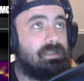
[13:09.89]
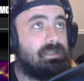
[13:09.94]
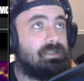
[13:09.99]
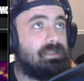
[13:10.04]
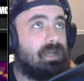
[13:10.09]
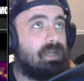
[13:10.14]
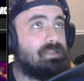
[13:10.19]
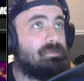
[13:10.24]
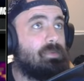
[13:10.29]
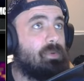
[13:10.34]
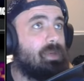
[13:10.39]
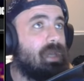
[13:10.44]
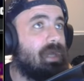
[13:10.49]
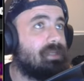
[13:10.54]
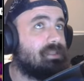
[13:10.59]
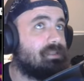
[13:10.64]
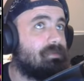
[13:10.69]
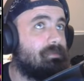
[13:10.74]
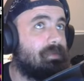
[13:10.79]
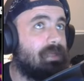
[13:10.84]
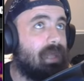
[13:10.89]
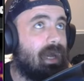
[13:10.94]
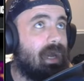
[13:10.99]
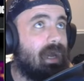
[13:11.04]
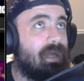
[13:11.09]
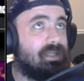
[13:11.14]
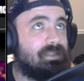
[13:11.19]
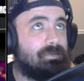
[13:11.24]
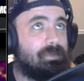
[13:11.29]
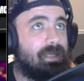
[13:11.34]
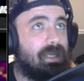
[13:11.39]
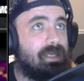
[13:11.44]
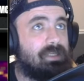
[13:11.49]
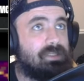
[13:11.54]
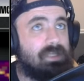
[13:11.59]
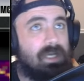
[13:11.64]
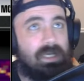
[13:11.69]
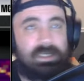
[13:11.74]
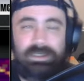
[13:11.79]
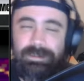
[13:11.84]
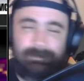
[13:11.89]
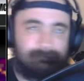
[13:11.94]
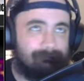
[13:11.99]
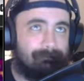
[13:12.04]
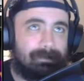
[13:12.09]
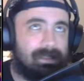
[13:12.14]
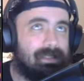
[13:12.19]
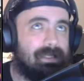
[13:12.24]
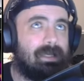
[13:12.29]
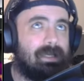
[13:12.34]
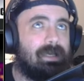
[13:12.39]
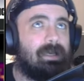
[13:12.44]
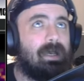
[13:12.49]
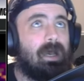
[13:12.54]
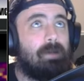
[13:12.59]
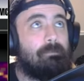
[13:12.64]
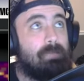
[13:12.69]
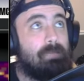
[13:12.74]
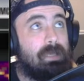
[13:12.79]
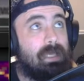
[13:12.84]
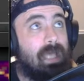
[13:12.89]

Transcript: sized. I mean, we got some guys, but I just... Big